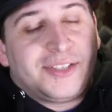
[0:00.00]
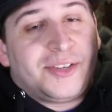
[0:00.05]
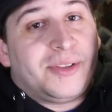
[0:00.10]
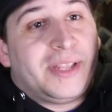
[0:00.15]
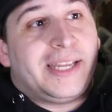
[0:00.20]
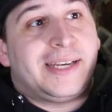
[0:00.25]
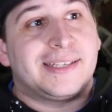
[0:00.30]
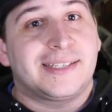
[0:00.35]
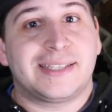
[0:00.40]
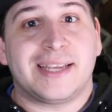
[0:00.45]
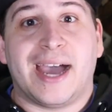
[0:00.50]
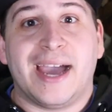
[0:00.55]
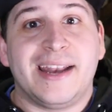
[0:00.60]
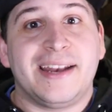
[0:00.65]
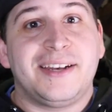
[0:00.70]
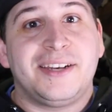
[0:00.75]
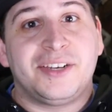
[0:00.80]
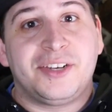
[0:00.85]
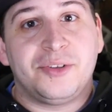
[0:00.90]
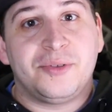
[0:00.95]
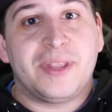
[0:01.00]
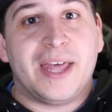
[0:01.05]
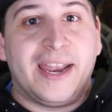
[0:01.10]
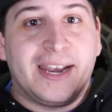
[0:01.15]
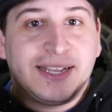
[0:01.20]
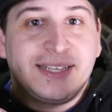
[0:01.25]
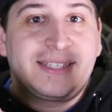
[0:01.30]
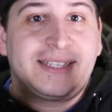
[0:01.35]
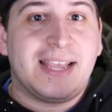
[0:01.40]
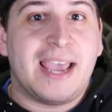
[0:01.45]
So they decided to do that
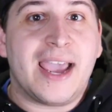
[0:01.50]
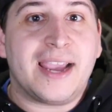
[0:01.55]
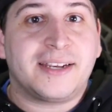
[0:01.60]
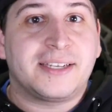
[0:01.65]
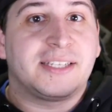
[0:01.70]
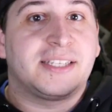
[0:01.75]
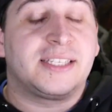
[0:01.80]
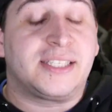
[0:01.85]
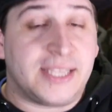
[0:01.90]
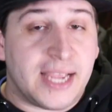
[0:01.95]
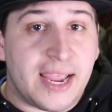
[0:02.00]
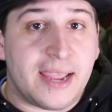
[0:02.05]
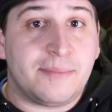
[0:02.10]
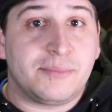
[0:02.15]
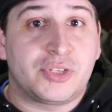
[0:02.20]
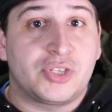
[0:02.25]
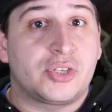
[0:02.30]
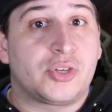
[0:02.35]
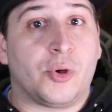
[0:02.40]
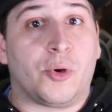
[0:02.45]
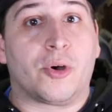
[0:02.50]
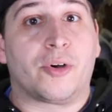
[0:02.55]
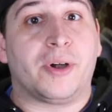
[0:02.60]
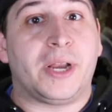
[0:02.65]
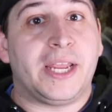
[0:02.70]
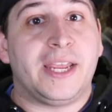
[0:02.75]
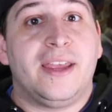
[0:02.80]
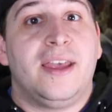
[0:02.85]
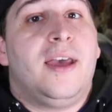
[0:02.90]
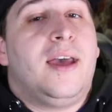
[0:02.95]
exact same
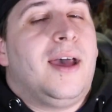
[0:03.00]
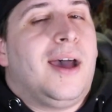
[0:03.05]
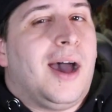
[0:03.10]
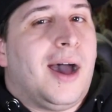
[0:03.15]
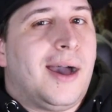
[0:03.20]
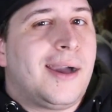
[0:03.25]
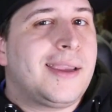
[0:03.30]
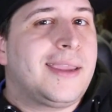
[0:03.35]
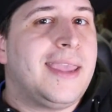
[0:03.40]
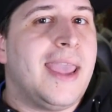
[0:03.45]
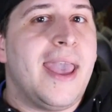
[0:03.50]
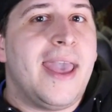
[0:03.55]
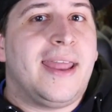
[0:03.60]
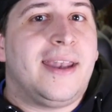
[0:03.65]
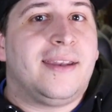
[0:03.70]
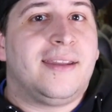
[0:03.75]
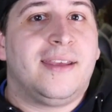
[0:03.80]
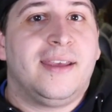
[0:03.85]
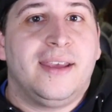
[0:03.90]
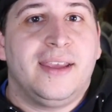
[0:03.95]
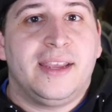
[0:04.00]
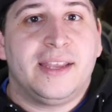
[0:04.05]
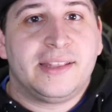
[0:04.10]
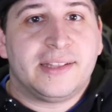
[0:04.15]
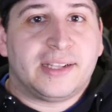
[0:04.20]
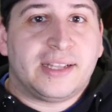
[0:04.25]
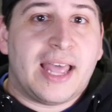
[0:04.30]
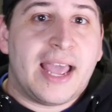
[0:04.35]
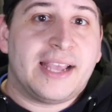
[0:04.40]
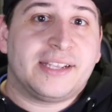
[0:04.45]
story again in
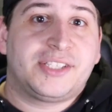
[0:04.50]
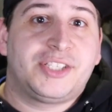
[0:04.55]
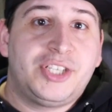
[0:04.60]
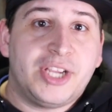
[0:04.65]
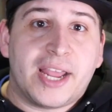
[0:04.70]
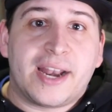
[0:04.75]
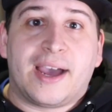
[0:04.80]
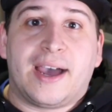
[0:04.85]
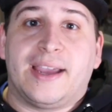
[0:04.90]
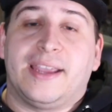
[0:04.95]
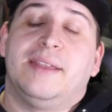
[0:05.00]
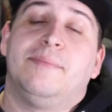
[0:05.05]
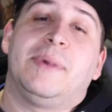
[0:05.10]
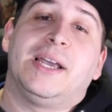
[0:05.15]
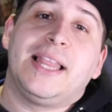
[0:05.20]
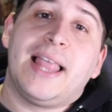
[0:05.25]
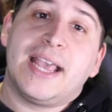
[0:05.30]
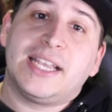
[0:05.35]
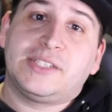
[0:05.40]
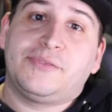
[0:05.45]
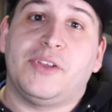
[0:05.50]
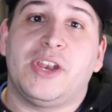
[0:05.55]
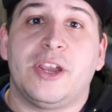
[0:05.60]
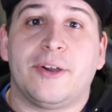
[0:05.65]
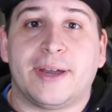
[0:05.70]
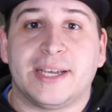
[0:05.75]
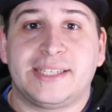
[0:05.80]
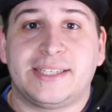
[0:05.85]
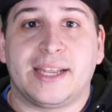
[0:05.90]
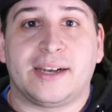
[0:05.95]
The Last Jedi. In my last
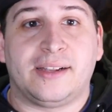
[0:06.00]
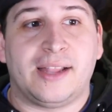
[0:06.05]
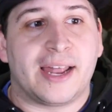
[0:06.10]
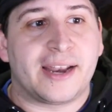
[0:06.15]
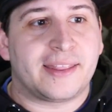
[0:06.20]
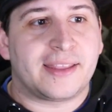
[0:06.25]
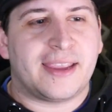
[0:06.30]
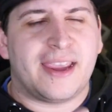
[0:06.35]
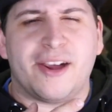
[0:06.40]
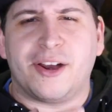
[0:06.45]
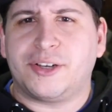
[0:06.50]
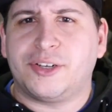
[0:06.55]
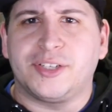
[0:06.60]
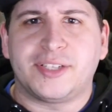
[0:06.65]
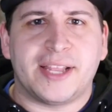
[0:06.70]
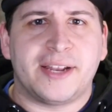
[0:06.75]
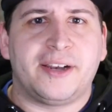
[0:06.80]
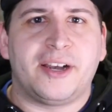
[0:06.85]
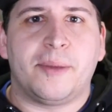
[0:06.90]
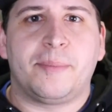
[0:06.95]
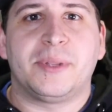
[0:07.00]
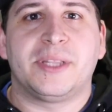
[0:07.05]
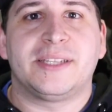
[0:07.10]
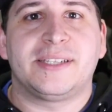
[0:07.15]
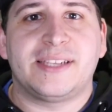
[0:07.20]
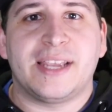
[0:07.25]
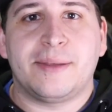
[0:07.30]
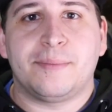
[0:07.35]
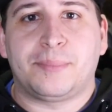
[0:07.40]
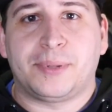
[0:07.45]
video, I said a lot of the characters ended up in the
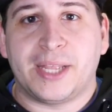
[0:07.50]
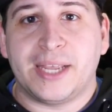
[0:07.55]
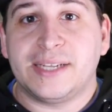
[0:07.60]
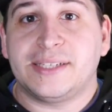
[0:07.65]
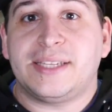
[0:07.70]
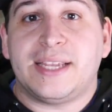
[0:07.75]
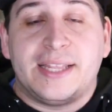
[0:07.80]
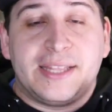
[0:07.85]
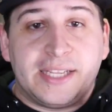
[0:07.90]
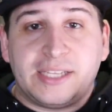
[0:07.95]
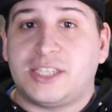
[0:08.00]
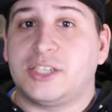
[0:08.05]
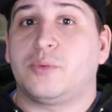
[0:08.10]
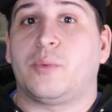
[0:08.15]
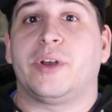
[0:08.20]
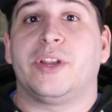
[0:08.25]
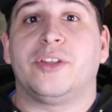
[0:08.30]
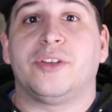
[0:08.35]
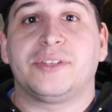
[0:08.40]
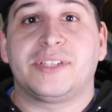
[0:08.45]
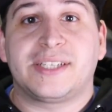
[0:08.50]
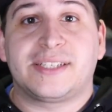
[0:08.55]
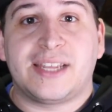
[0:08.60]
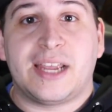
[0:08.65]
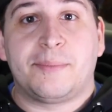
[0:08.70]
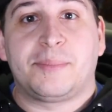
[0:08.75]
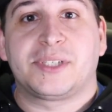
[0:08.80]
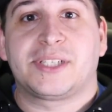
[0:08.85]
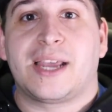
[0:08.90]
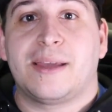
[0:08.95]
same place, and this is one of those
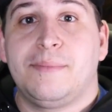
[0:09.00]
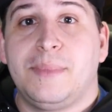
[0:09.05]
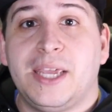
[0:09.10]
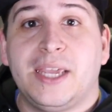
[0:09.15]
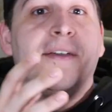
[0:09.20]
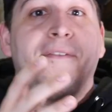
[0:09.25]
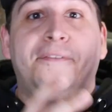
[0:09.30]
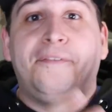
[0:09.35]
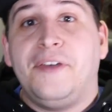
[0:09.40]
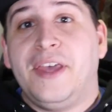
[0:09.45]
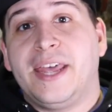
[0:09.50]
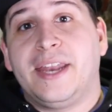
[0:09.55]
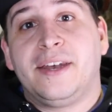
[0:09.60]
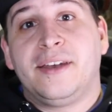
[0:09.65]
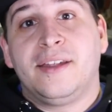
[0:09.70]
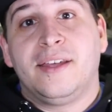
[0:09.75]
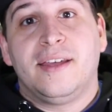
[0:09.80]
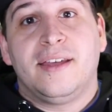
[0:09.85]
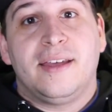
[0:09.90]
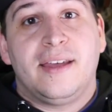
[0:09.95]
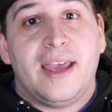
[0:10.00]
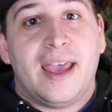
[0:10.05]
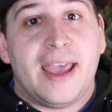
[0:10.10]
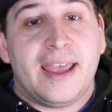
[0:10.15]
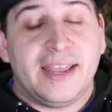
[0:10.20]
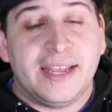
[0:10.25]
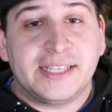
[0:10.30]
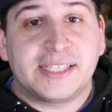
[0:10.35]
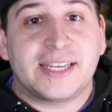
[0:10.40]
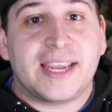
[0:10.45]
examples I mean. Finn,
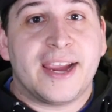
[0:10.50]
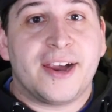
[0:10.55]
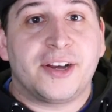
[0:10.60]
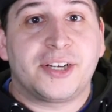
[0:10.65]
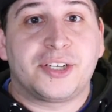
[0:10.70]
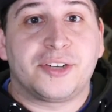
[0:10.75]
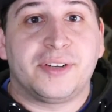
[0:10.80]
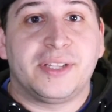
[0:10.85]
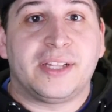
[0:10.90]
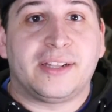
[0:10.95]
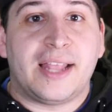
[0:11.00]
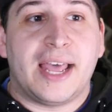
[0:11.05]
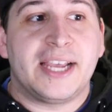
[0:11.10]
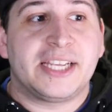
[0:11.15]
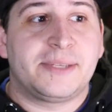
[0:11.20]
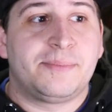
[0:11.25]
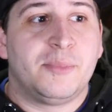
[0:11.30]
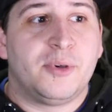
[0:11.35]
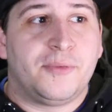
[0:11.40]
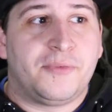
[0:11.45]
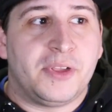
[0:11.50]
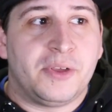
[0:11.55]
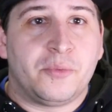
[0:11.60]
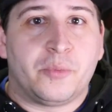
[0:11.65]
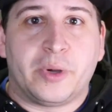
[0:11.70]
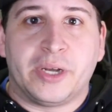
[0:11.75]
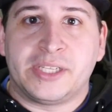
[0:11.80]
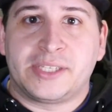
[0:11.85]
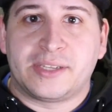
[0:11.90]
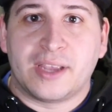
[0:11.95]
his character in the last movie
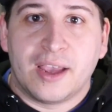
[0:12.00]
was